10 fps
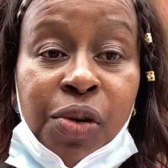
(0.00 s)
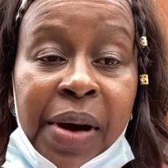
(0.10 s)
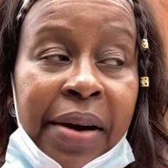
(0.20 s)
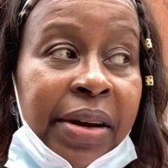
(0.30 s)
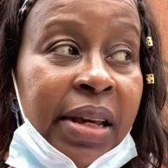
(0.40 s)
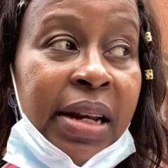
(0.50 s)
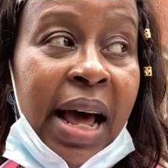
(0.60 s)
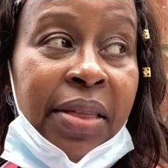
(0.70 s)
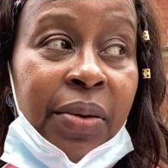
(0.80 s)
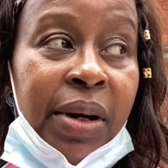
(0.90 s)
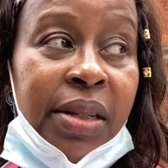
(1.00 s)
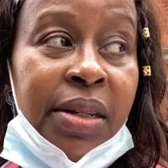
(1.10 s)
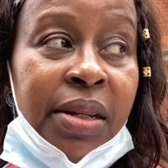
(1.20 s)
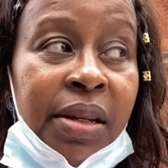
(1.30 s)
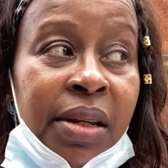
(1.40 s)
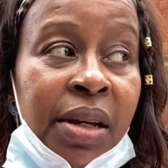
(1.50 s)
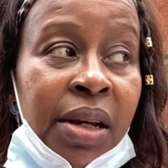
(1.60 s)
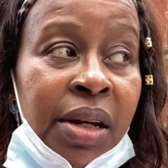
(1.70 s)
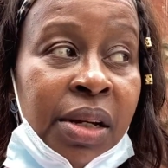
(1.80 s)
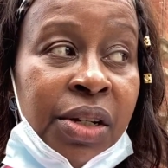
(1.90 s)
you're wearing in other words
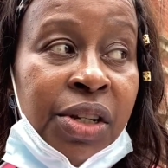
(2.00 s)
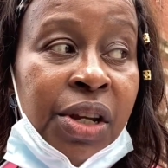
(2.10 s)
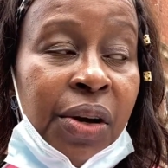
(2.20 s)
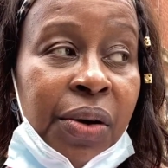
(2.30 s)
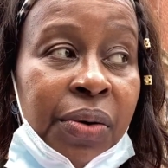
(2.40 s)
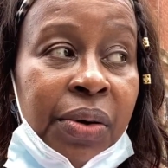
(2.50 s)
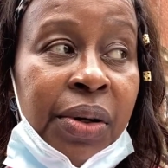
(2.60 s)
so